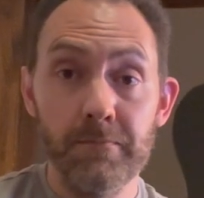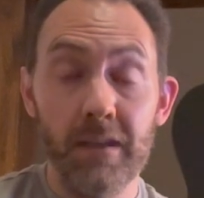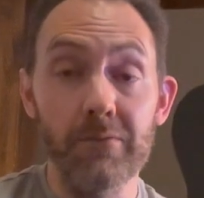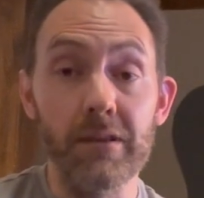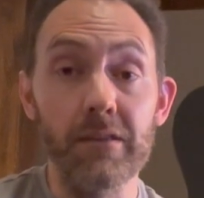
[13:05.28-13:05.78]

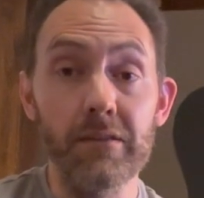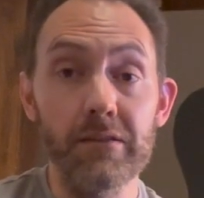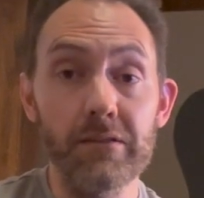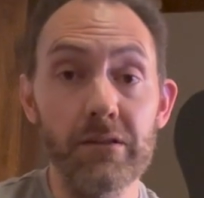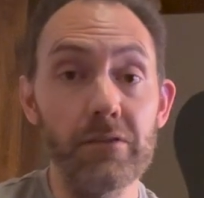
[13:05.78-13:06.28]
with
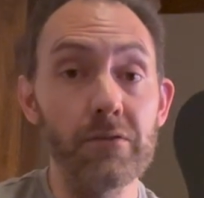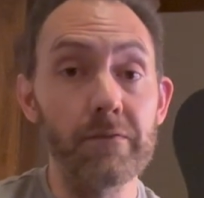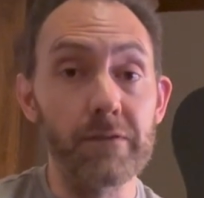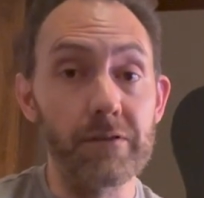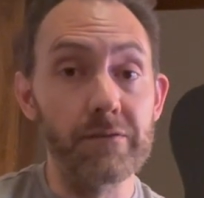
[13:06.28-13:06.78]
no
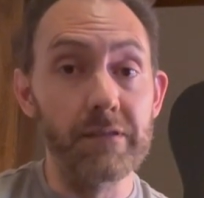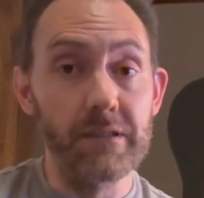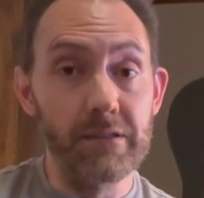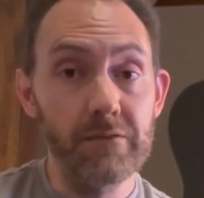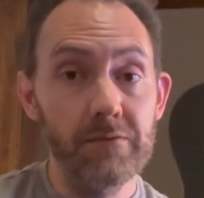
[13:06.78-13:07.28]
further
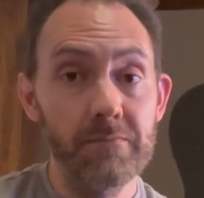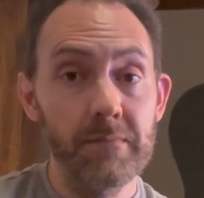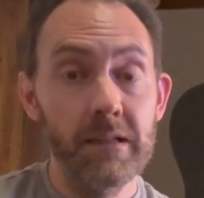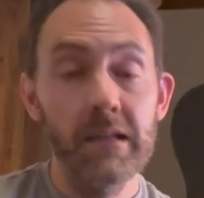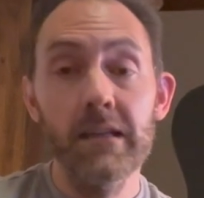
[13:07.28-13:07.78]
ado,
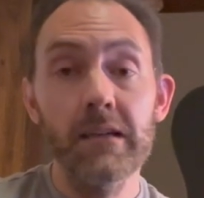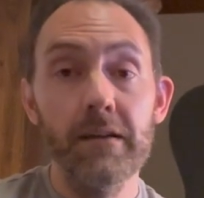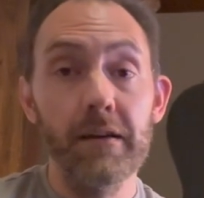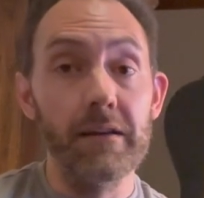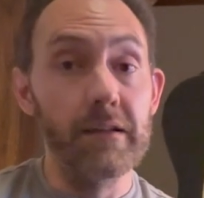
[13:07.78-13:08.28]

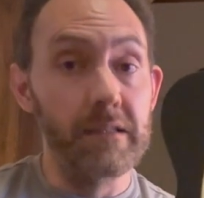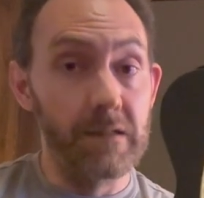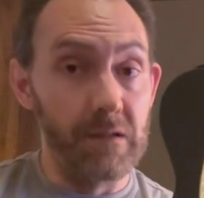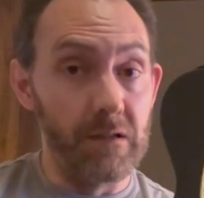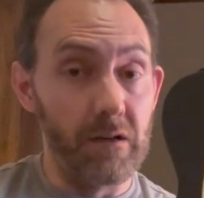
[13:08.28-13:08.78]

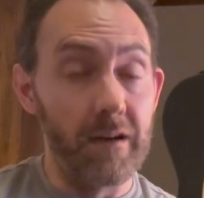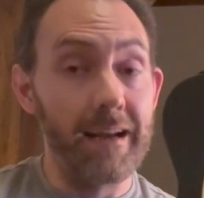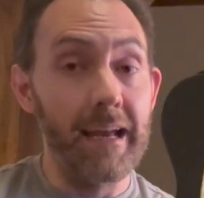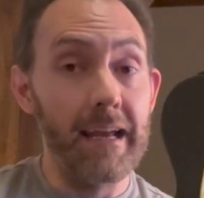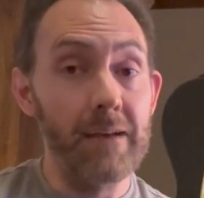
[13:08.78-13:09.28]
guitar
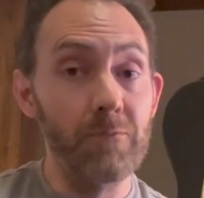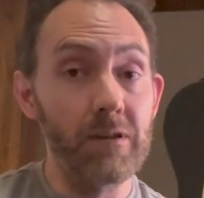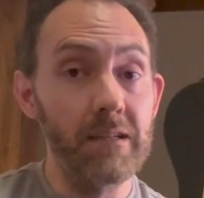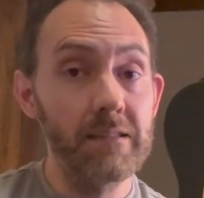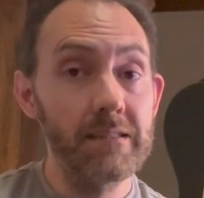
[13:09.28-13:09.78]
A
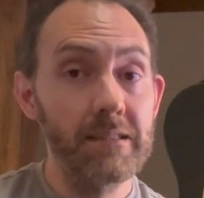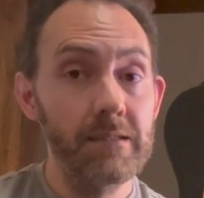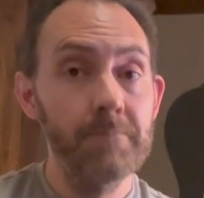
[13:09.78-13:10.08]
was